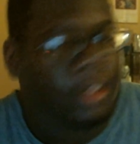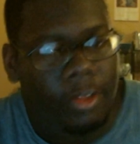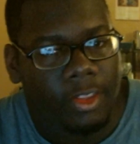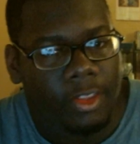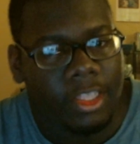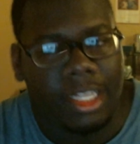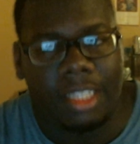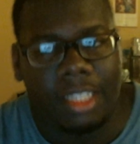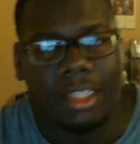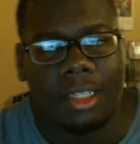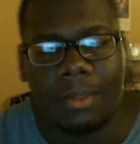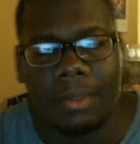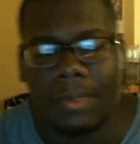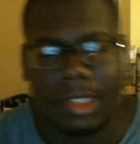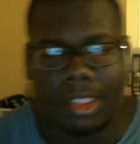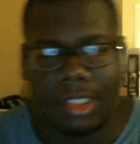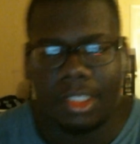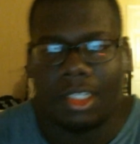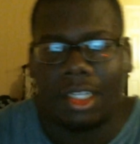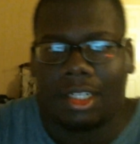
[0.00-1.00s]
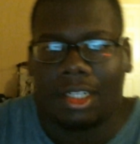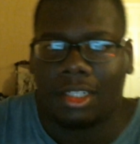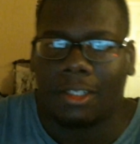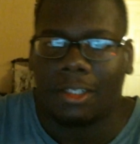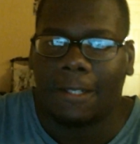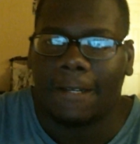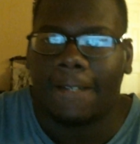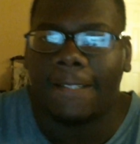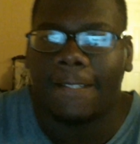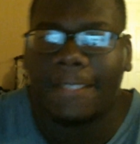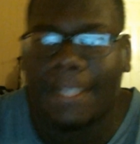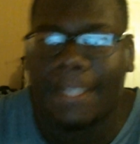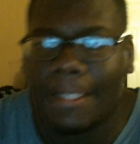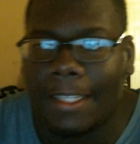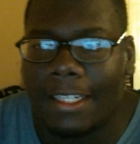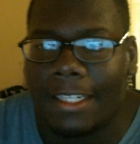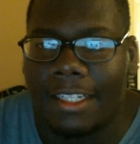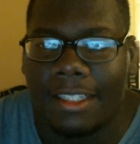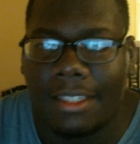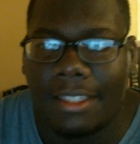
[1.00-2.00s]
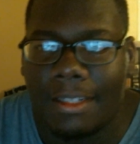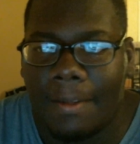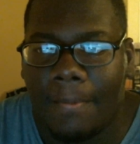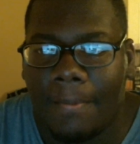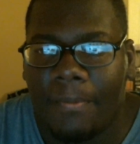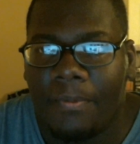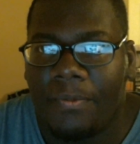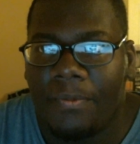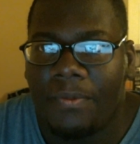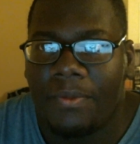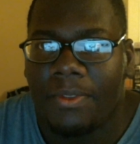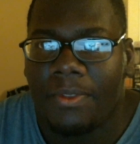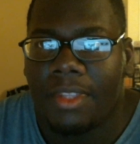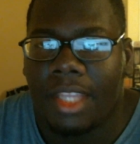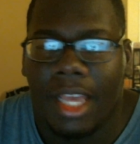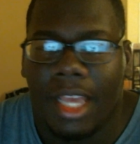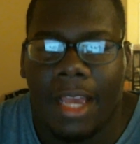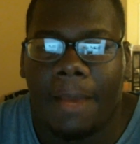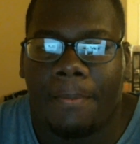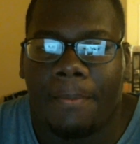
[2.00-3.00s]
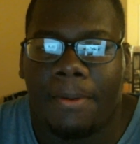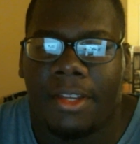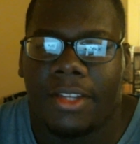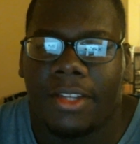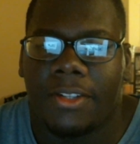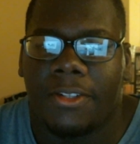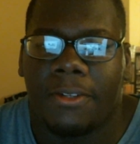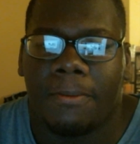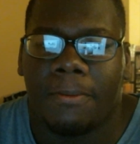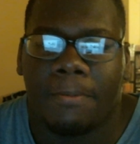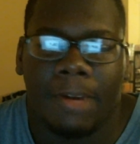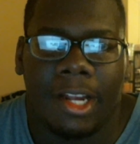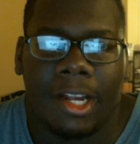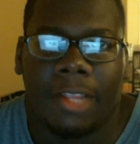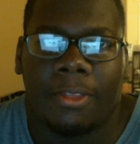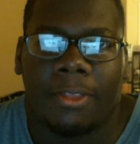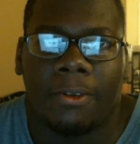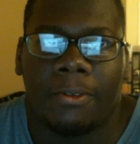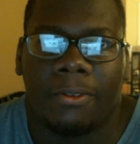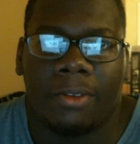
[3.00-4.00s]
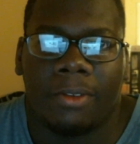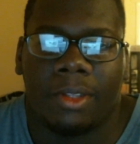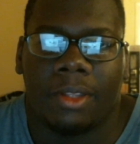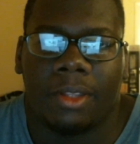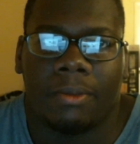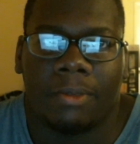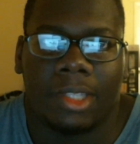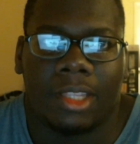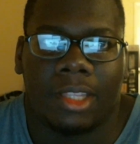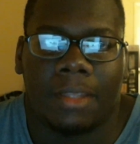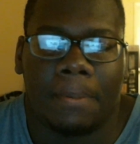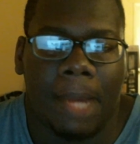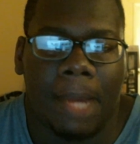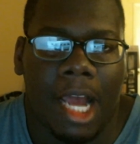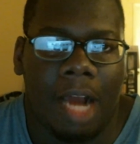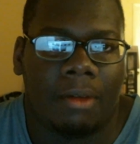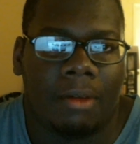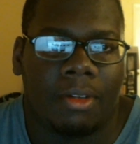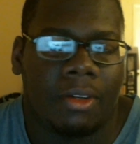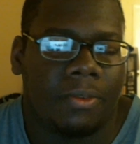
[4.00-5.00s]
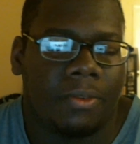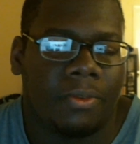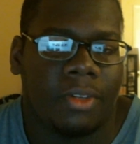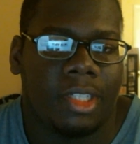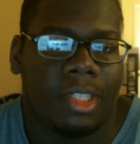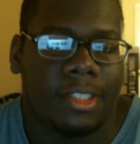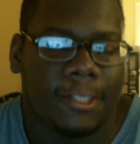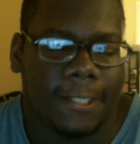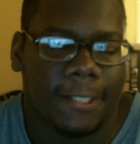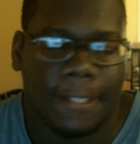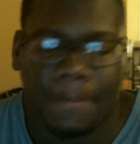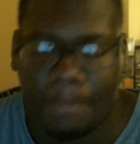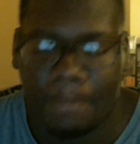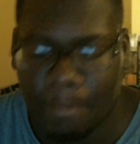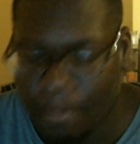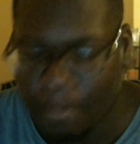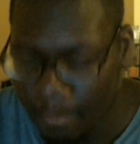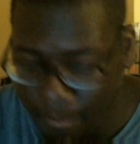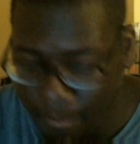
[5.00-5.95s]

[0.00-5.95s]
The only thing I thought was good is that they didn't have Pikachu break through with the power of friendship.